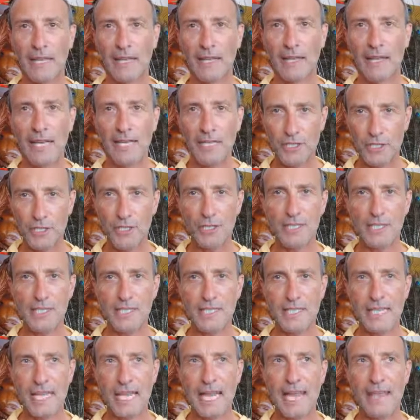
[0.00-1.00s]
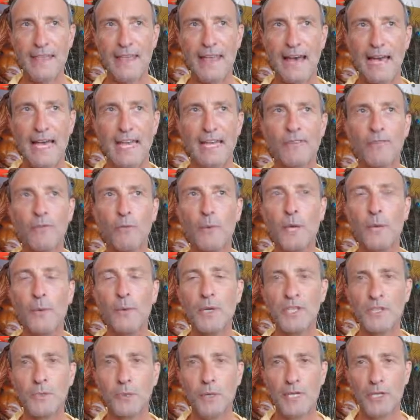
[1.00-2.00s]
Let's just say that if we were
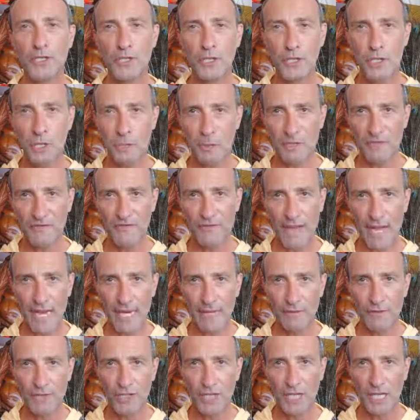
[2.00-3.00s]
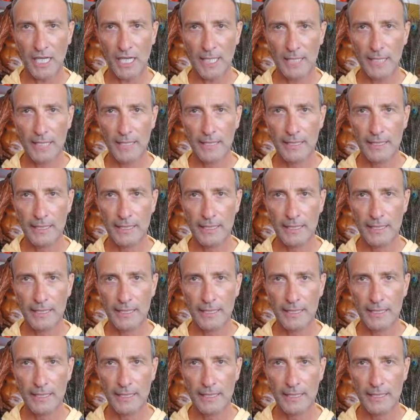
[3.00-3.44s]
to introduce 5G